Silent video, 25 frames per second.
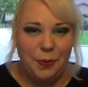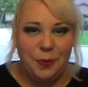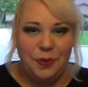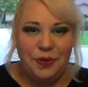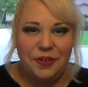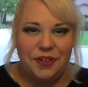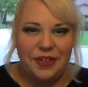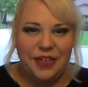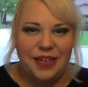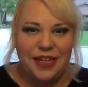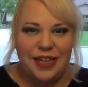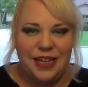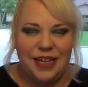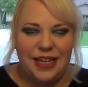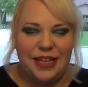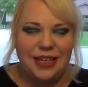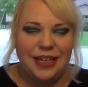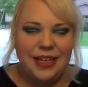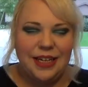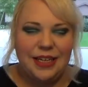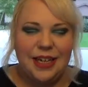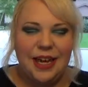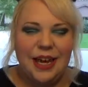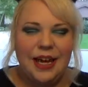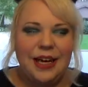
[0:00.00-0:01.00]
or anything
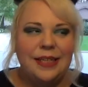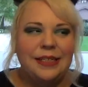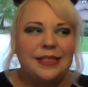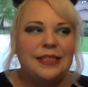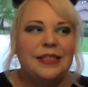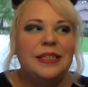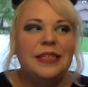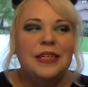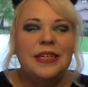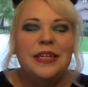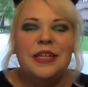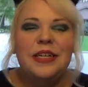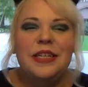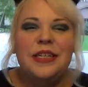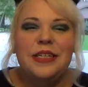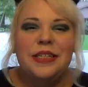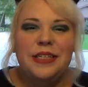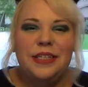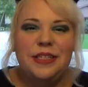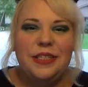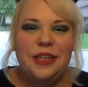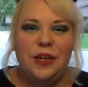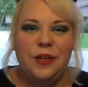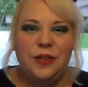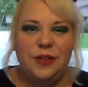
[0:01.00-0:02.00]
like that.
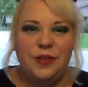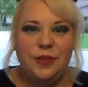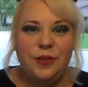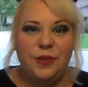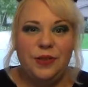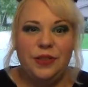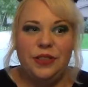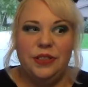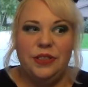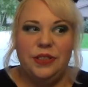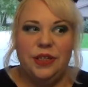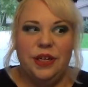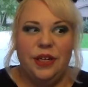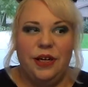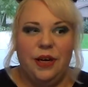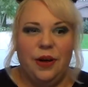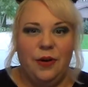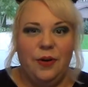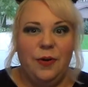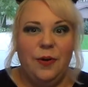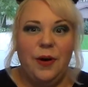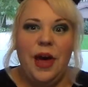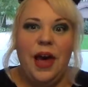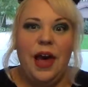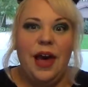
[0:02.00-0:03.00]
So he was just like,
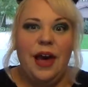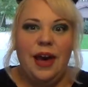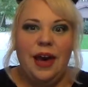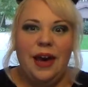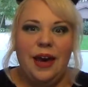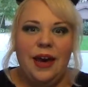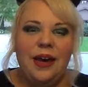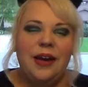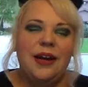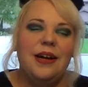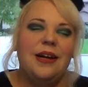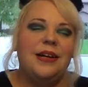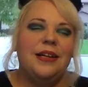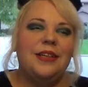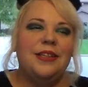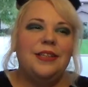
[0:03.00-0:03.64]
okay.